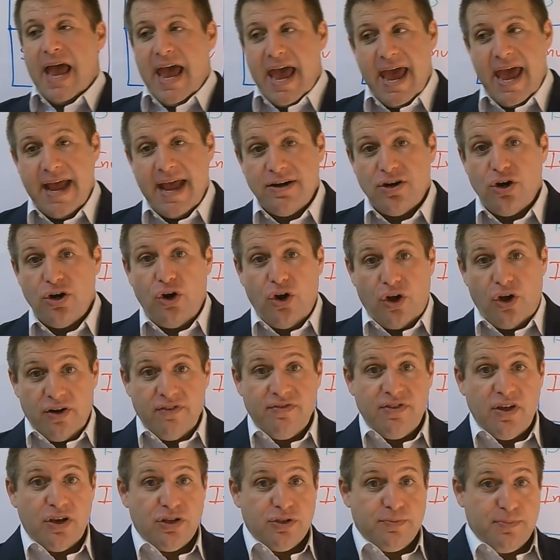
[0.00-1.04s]
And a lot
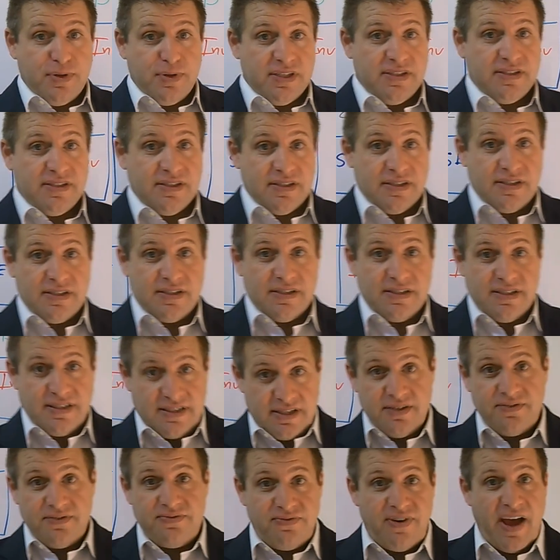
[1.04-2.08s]
of those businesses
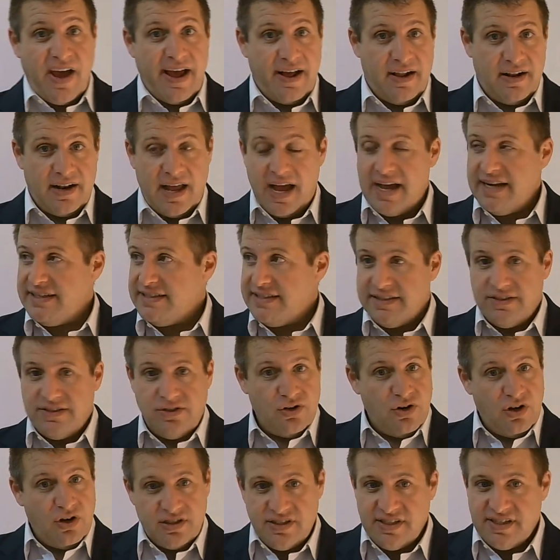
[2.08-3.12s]
did fail. I did
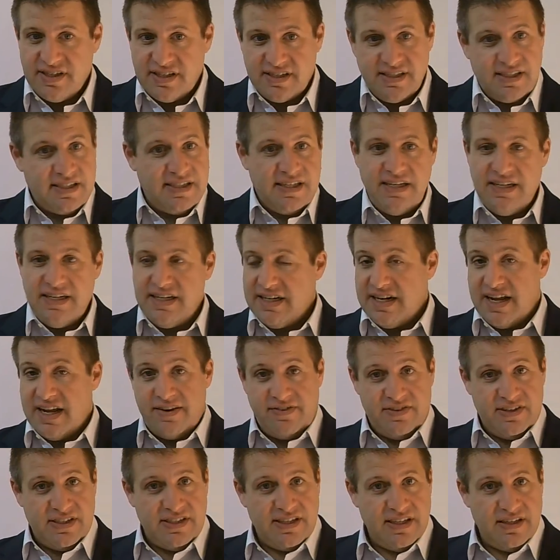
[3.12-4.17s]
not succeed in
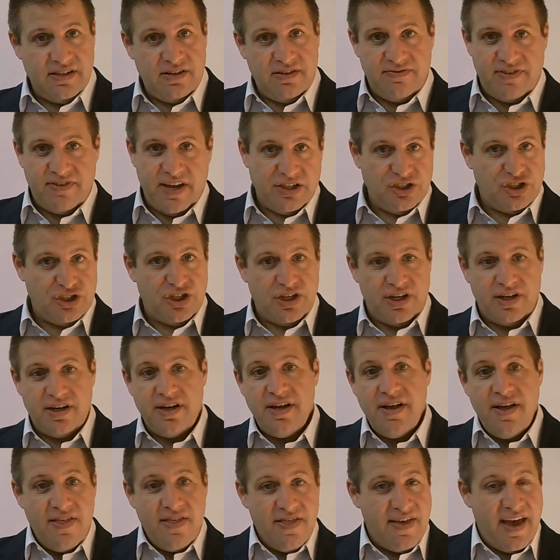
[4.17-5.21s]
every single venture
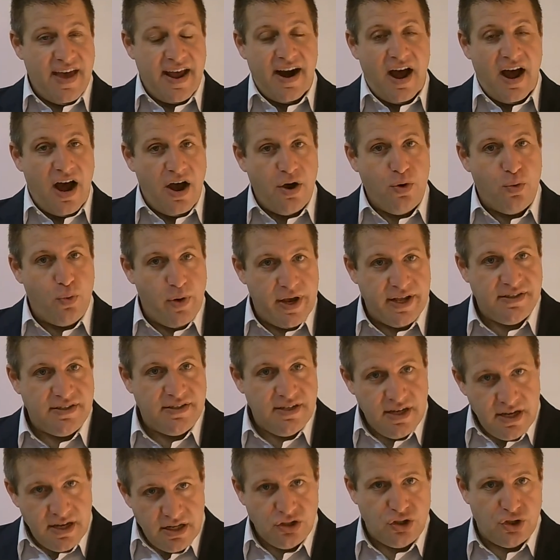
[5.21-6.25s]
that I
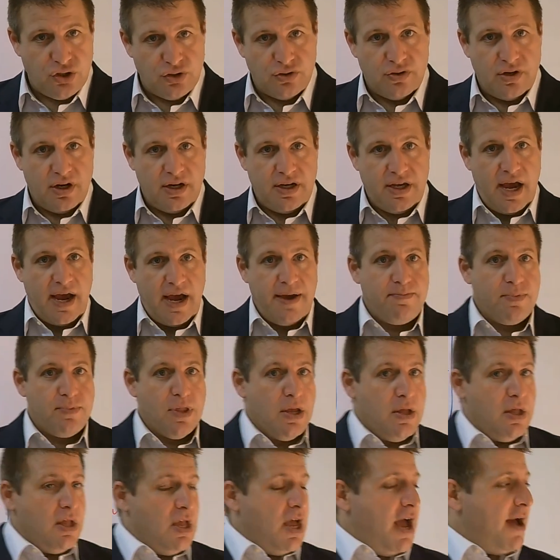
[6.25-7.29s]
went into, okay?
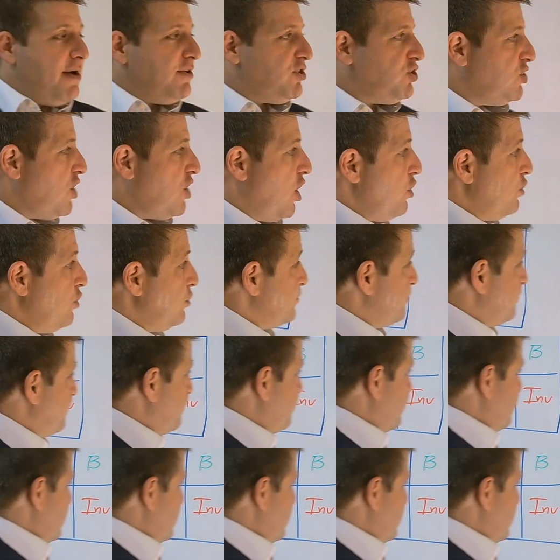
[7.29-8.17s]
So,